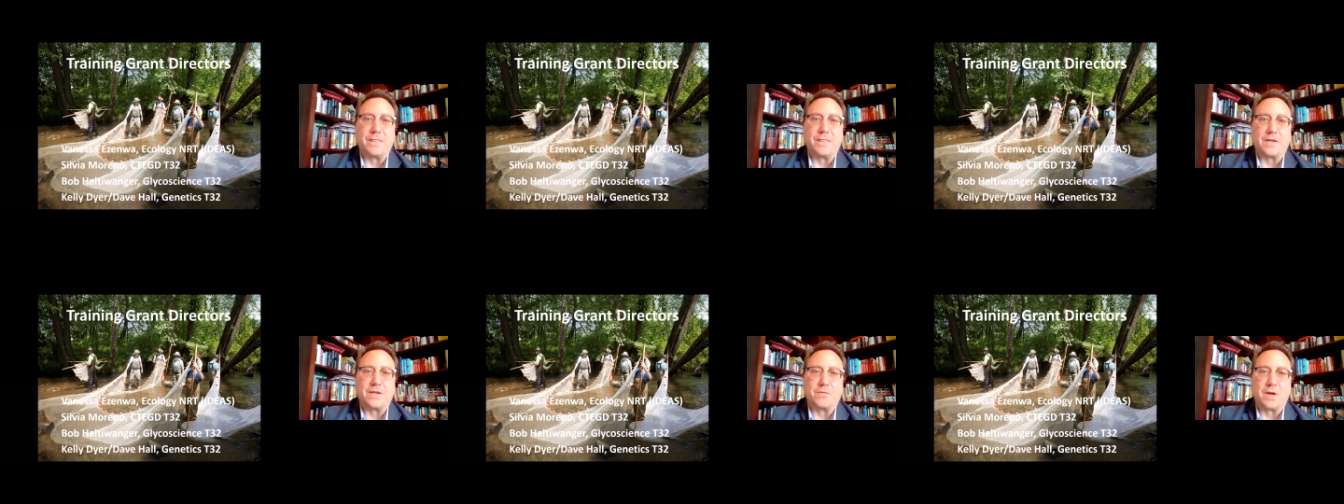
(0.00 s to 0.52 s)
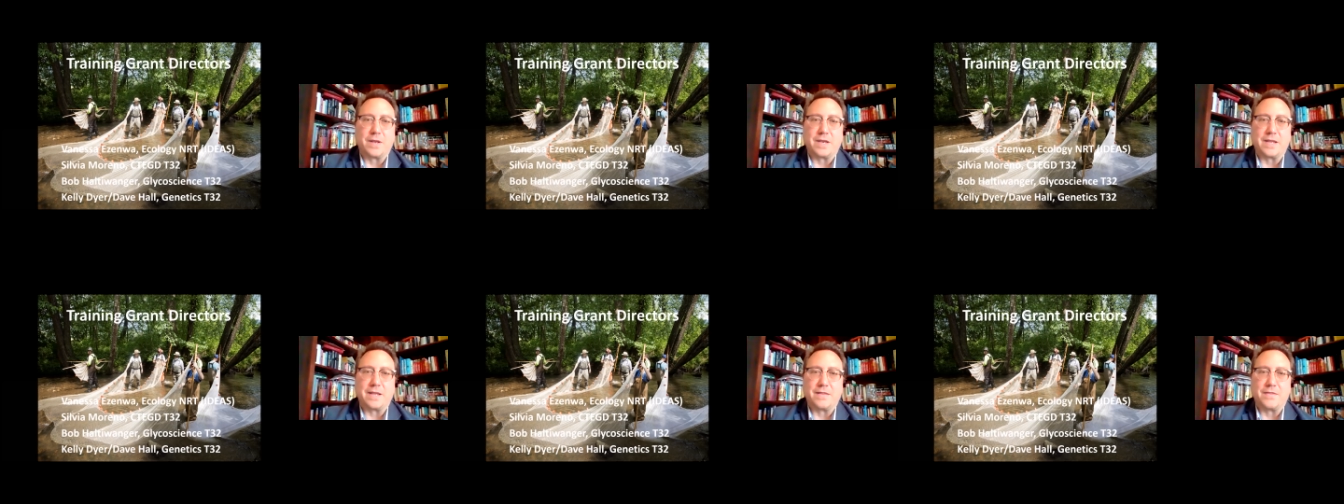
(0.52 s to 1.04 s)
The one
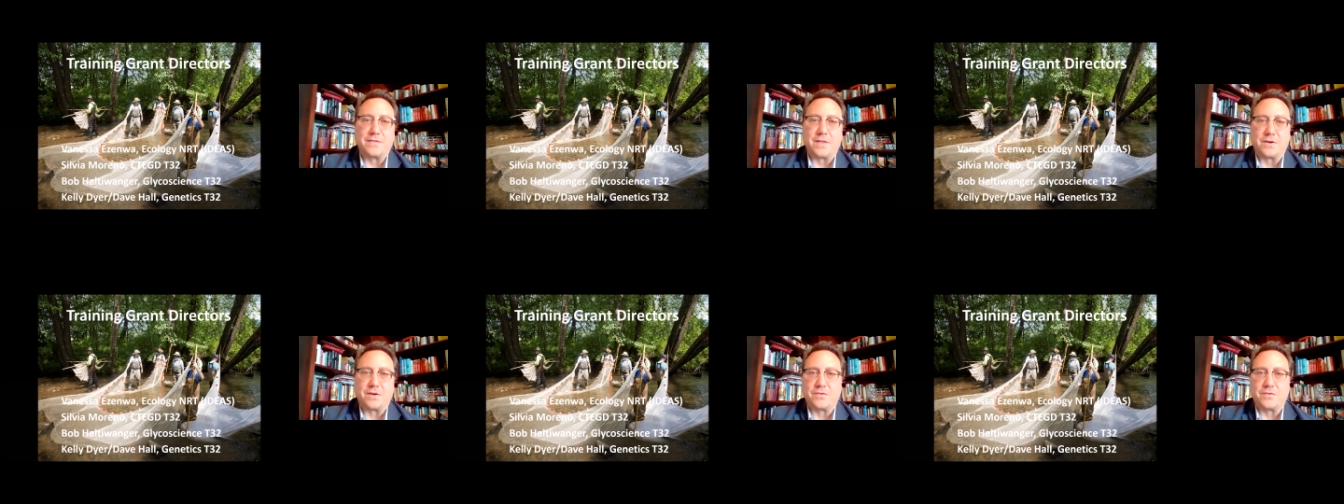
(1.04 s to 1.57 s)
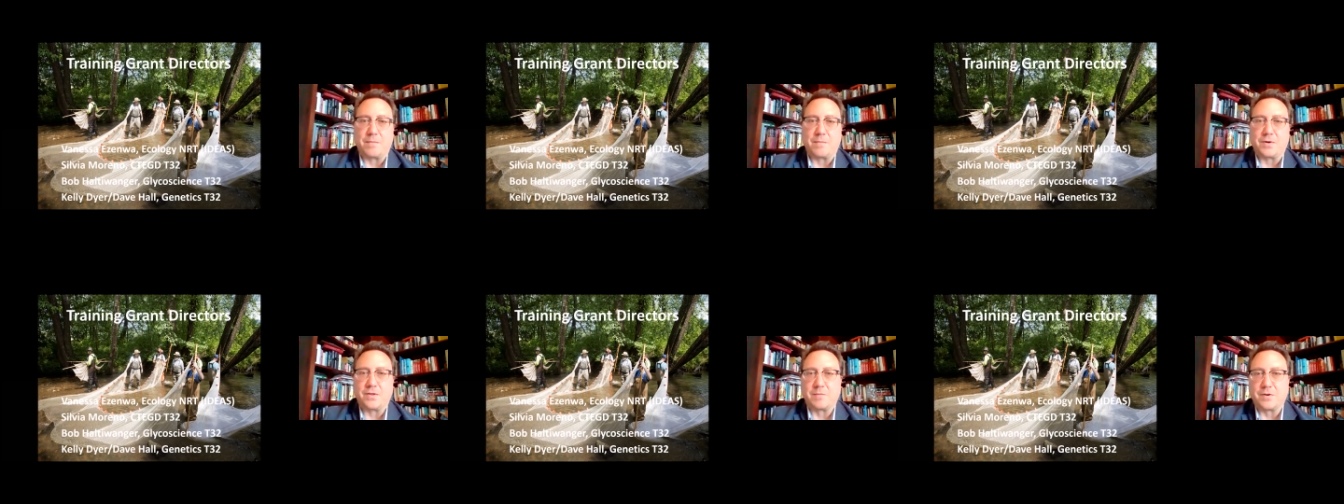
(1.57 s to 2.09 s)
in the Center for
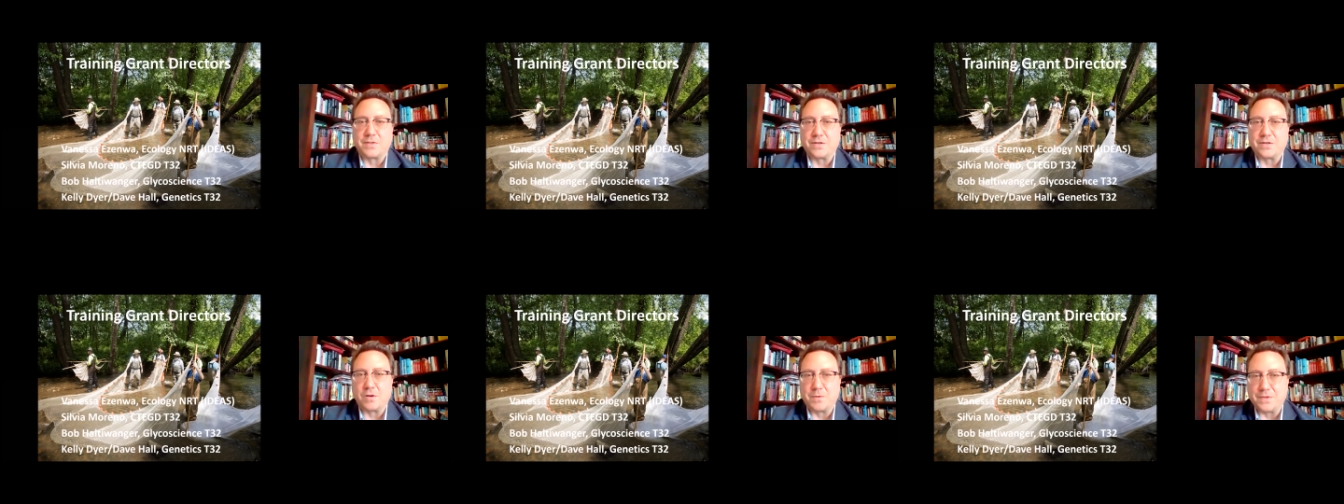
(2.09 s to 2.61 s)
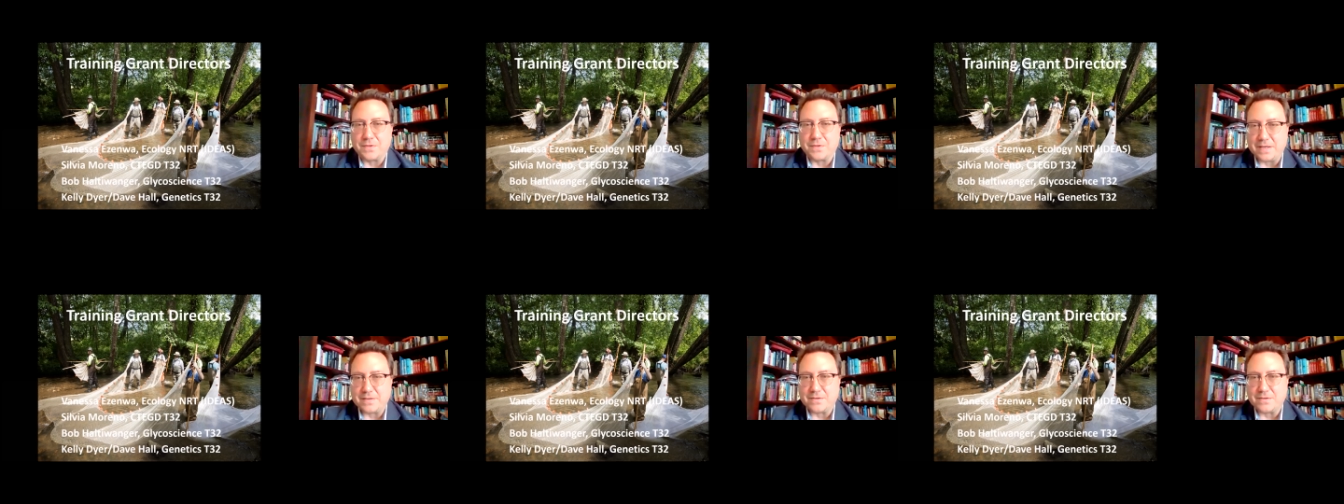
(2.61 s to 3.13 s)
Tropical and Emerging Global
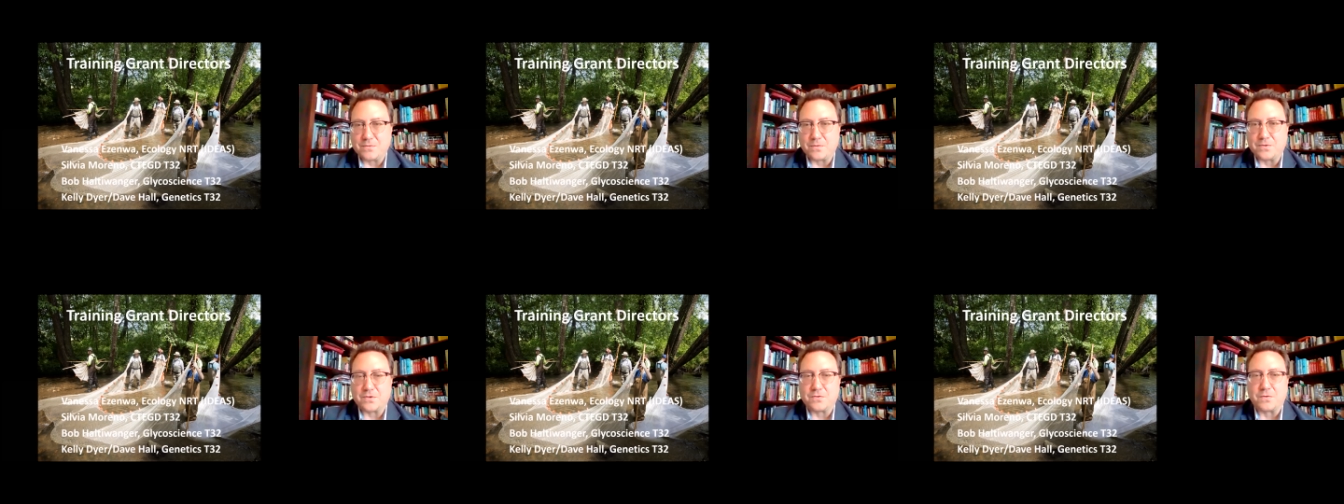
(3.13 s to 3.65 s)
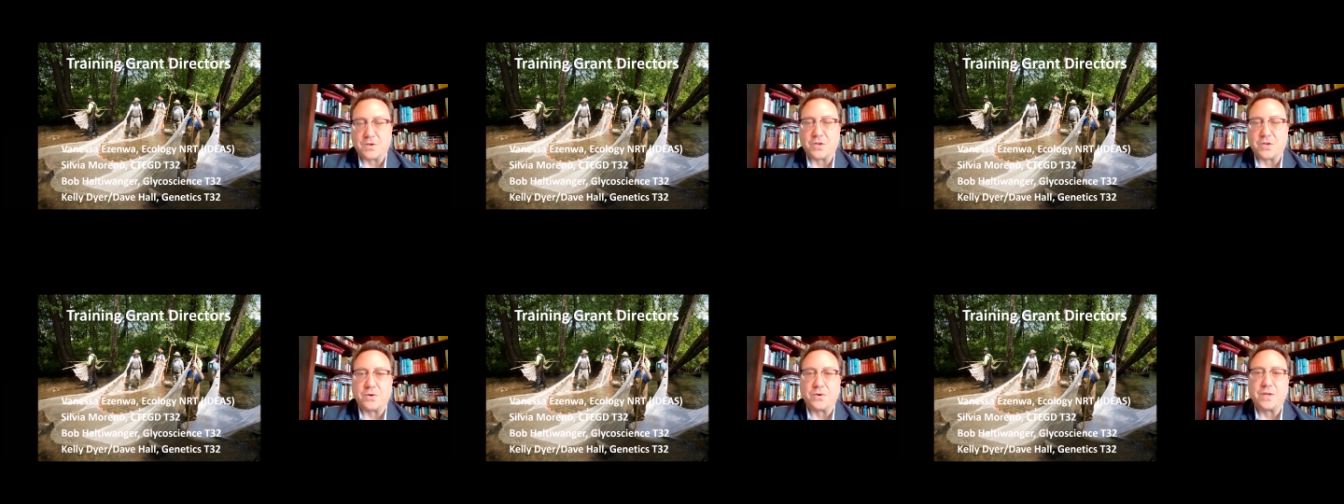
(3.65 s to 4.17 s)
Diseases was just
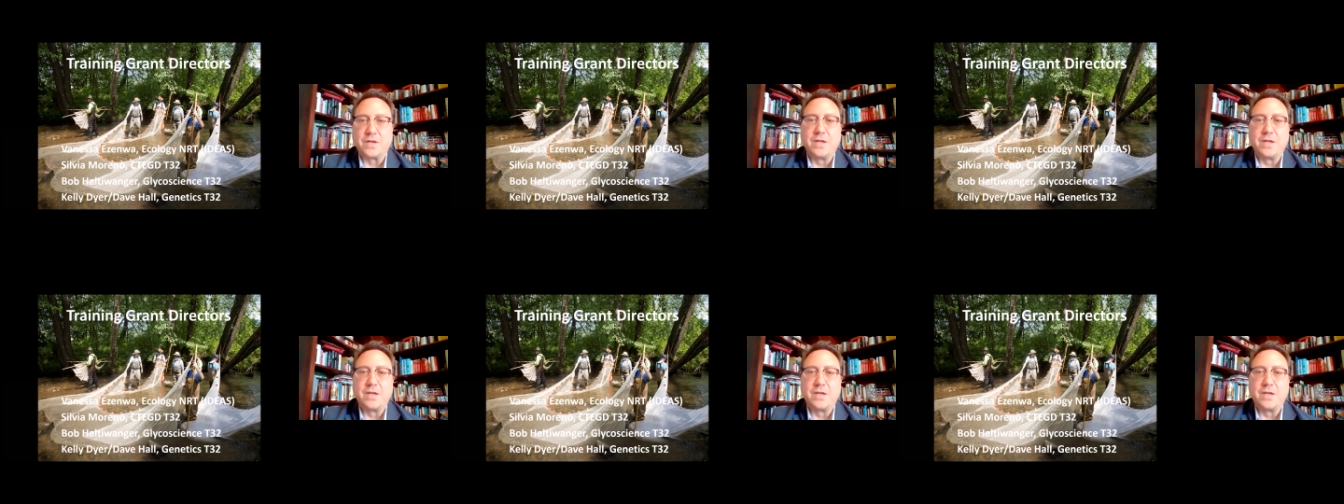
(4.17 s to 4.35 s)
renewed.